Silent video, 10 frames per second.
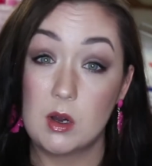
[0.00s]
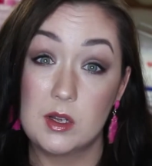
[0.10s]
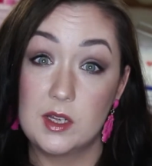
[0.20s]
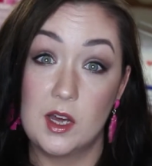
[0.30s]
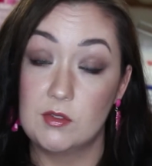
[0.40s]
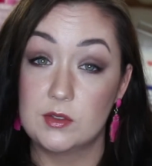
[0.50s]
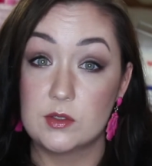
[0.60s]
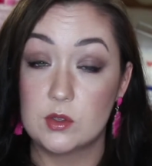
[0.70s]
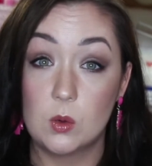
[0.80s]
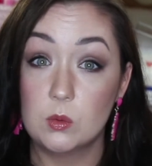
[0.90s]
I
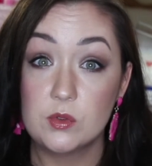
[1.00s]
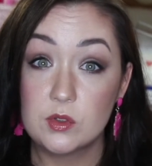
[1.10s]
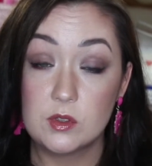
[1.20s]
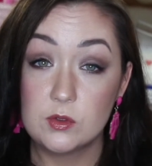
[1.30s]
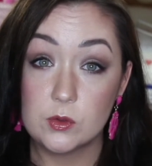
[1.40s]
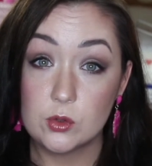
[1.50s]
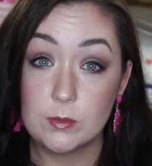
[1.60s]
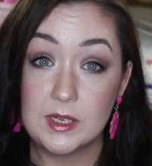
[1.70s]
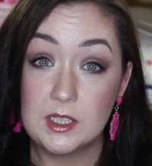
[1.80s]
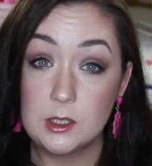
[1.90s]
haven't owned the Giorgio
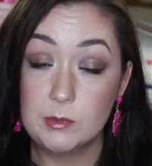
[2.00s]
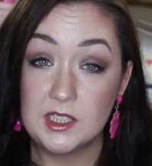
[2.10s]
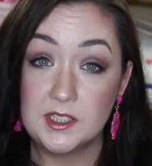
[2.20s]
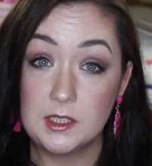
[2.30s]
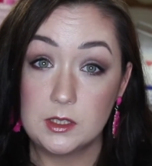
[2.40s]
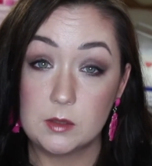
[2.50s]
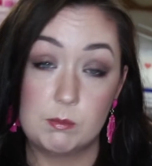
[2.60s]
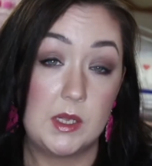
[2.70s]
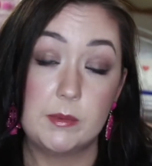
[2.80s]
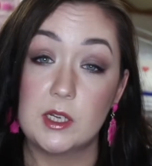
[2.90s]
Armani Luminous Silk.
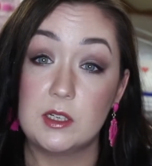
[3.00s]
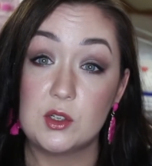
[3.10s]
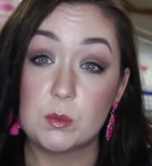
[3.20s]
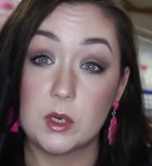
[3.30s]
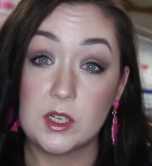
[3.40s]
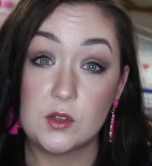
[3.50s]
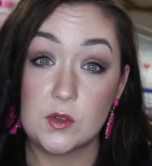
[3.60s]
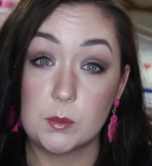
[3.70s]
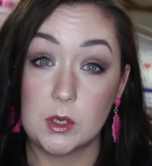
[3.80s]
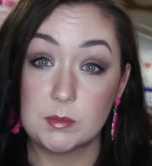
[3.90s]
Maybe I need to buy it
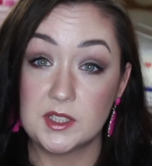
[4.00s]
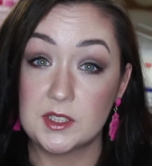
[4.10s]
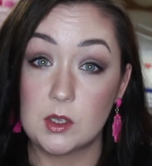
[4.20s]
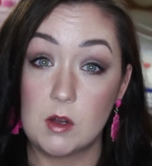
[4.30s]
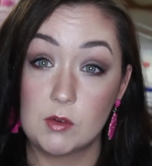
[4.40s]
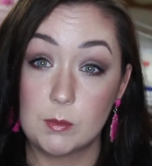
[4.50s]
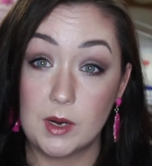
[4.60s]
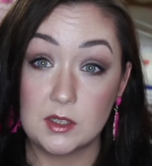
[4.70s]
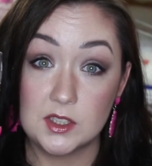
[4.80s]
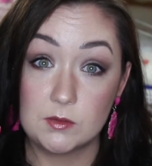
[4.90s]
for the purposes of
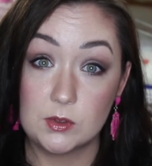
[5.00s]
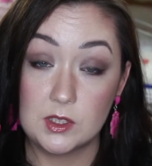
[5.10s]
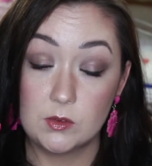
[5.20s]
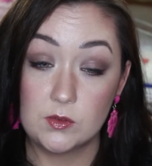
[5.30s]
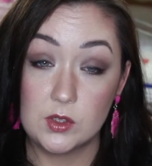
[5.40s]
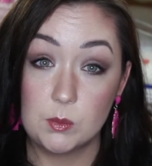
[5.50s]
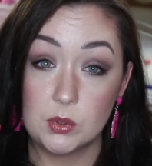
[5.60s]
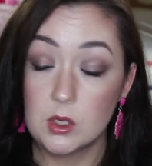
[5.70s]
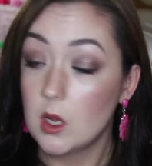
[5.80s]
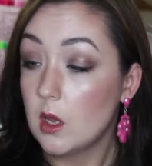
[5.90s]
comparison for this review,
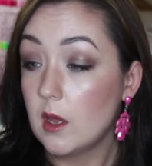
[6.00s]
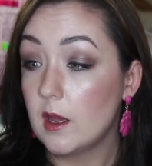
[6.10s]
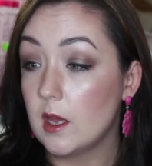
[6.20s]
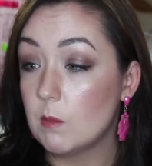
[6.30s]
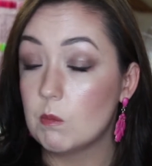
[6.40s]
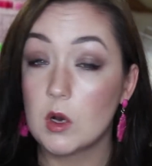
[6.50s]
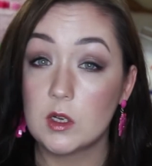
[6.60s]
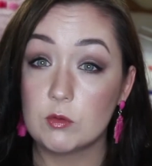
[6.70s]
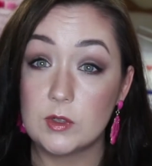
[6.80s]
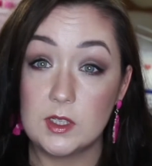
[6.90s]
but I
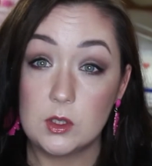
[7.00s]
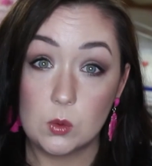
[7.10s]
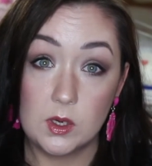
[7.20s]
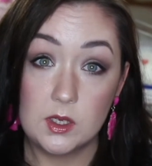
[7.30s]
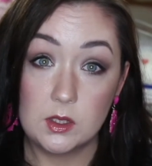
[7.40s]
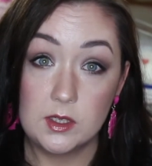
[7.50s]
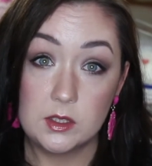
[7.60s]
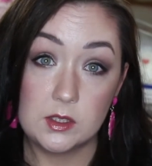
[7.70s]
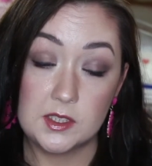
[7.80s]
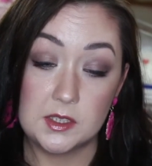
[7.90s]
really quite
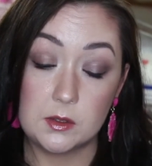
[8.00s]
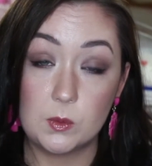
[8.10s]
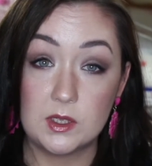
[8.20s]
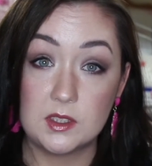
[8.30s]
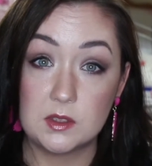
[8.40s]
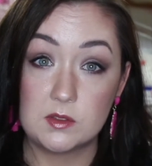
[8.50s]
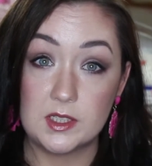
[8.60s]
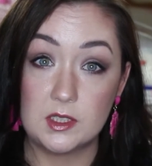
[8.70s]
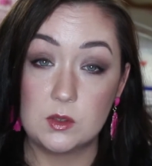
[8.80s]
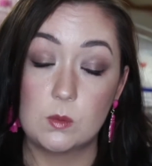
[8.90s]
like this. I wear this on
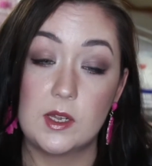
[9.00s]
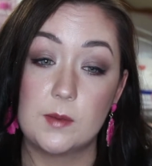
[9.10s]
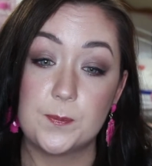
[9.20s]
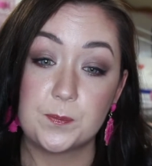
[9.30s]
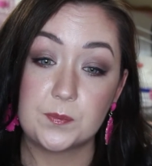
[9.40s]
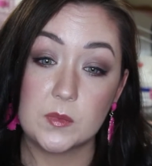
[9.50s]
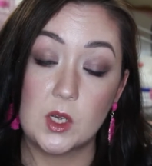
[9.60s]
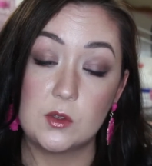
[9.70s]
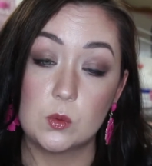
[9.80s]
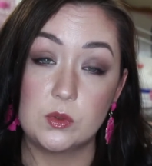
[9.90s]
days when
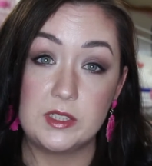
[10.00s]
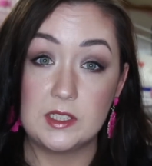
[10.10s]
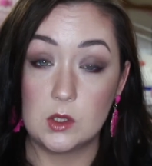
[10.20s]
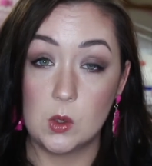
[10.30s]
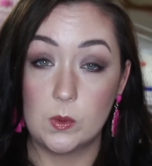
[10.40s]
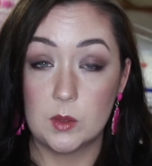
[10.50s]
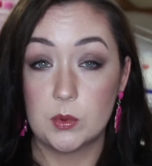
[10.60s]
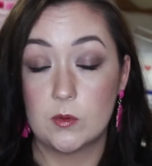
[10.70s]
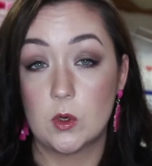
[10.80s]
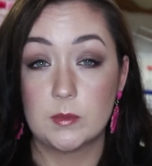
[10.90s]
I don't need long wear
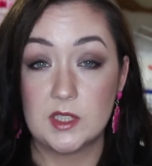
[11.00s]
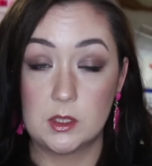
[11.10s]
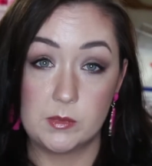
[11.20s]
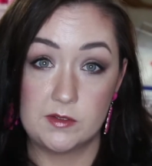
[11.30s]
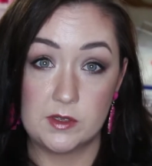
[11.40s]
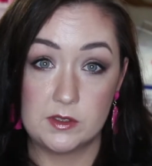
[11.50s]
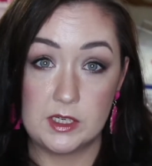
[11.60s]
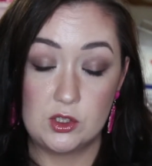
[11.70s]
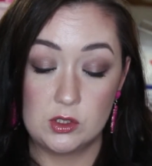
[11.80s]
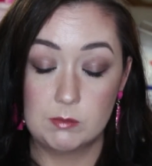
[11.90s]
performance out of my
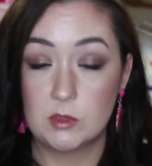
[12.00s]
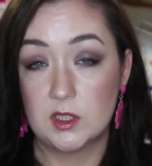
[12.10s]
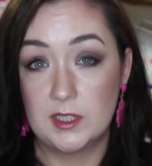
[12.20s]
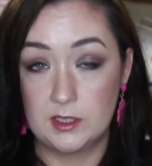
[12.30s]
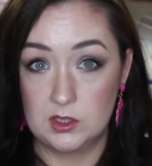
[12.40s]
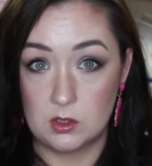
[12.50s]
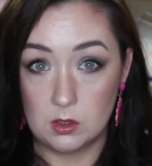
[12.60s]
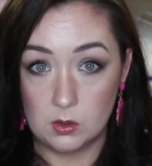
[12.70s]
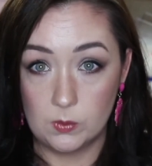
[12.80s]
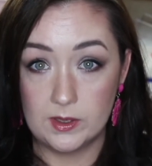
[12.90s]
foundation. Not saying it's not
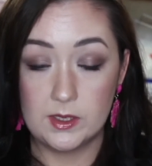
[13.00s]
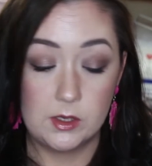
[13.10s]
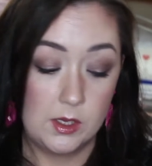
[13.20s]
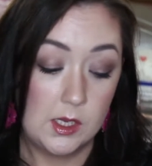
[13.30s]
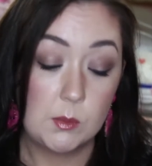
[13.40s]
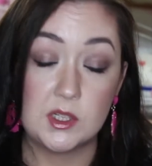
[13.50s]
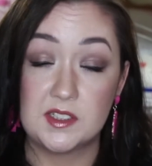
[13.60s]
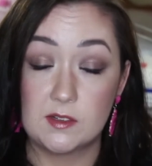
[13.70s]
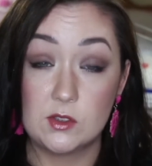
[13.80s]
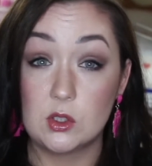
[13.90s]
long wearing, but it's
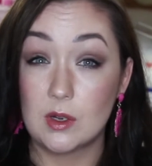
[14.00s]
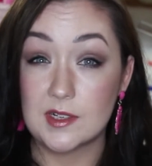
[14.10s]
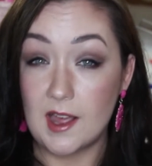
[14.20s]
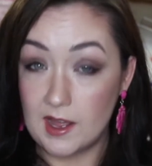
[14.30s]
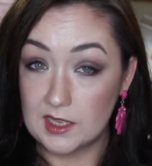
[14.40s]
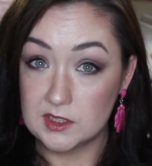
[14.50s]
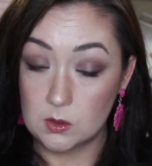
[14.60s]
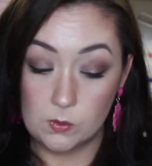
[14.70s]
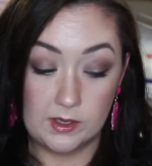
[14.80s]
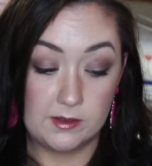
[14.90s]
definitely not as
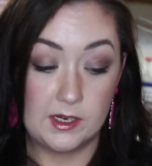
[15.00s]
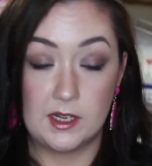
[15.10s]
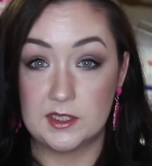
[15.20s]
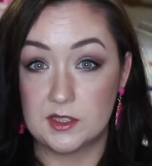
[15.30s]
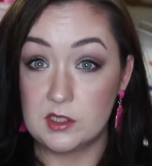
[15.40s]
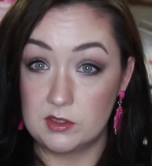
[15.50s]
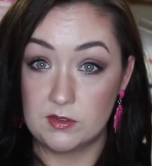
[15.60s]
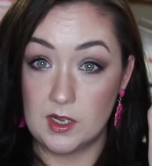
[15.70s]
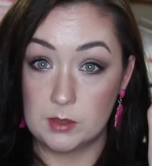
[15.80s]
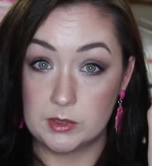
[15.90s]
long wearing as the
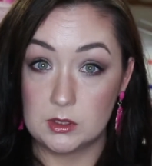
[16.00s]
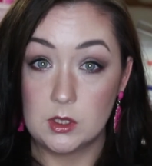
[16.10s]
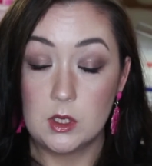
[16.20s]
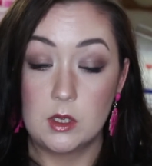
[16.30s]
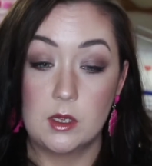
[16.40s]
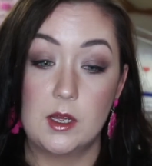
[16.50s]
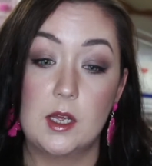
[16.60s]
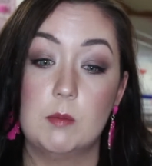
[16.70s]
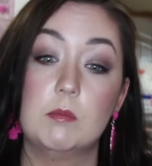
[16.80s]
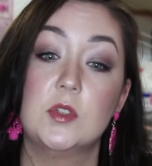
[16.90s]
Infallible.
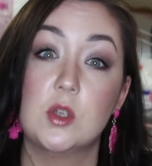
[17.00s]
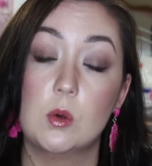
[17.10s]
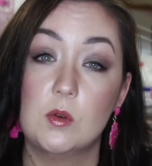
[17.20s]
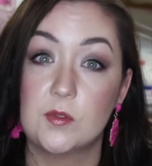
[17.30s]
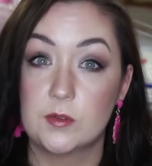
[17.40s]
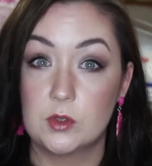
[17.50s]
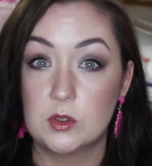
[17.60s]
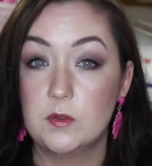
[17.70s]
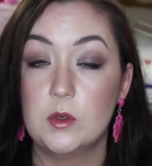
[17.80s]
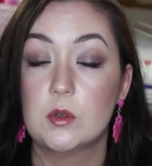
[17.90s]
So for
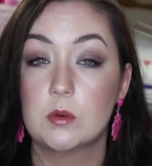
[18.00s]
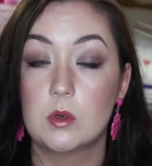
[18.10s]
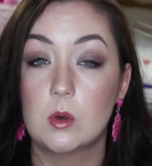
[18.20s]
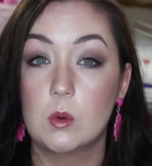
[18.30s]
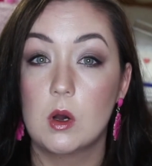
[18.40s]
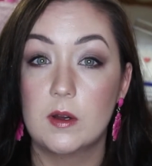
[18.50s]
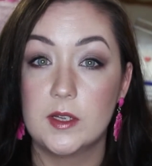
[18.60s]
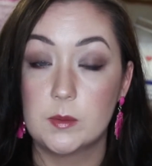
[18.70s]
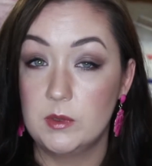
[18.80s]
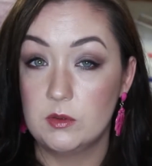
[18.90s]
those of you who don't know, I
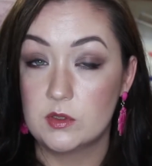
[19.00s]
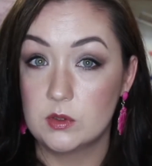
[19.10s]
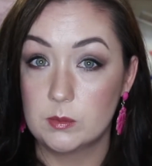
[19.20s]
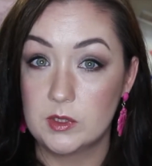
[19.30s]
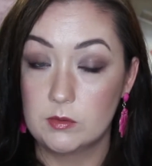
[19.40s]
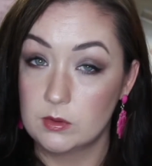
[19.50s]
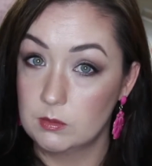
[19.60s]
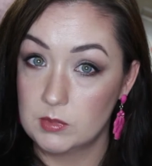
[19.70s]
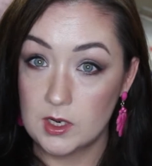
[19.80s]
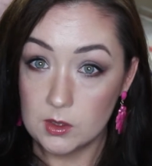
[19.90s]
commute to Dublin
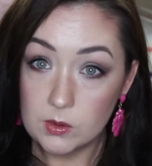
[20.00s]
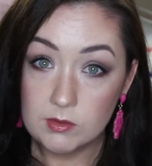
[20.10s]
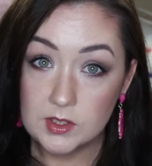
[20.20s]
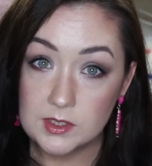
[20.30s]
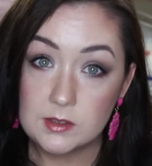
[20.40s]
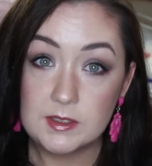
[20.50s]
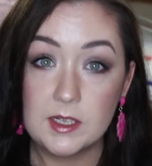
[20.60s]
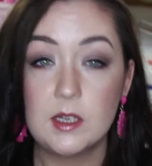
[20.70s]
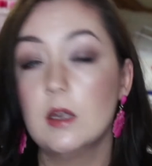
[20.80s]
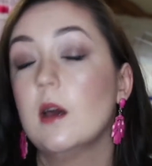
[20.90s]
from Carlow every single
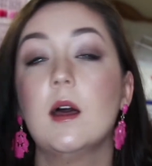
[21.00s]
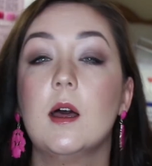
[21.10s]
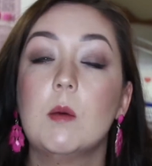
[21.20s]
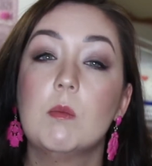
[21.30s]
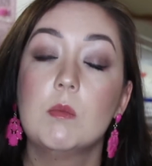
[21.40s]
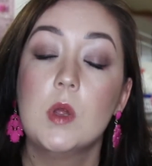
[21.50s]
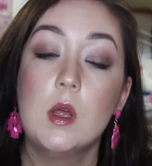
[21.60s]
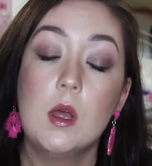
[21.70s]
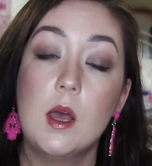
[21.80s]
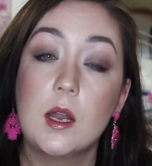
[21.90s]
day, and
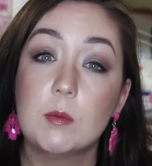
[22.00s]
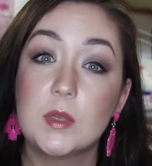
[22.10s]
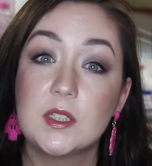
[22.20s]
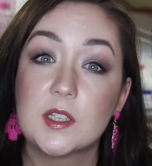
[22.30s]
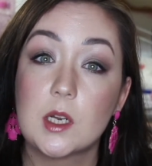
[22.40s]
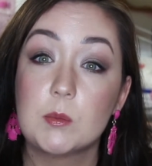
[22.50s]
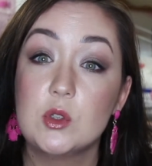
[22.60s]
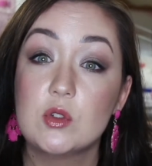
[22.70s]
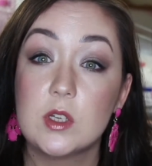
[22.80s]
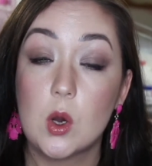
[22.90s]
it means that I'm
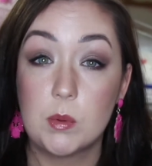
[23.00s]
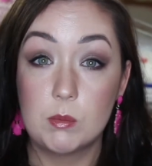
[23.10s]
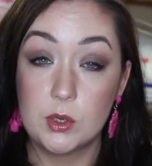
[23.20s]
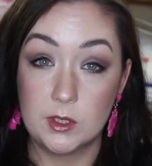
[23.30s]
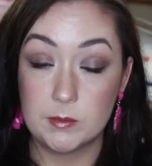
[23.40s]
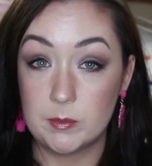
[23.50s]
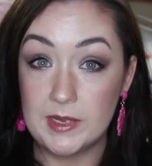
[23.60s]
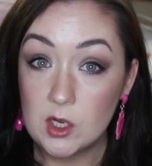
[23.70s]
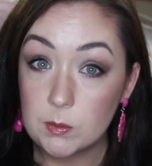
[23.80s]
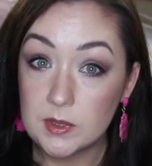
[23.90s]
usually up and putting on my
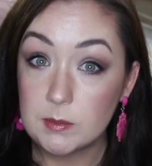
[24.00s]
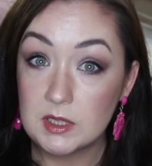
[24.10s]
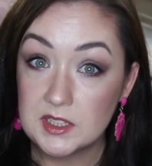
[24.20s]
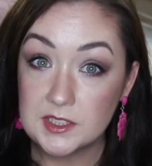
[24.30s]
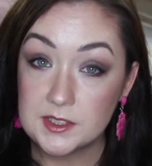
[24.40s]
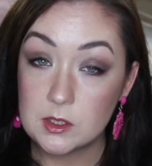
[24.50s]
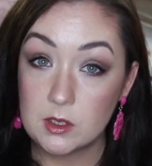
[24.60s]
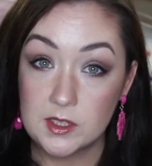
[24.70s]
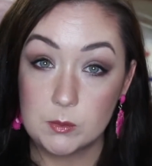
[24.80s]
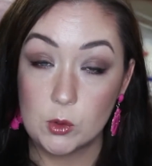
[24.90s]
makeup at about 6 o'clock in the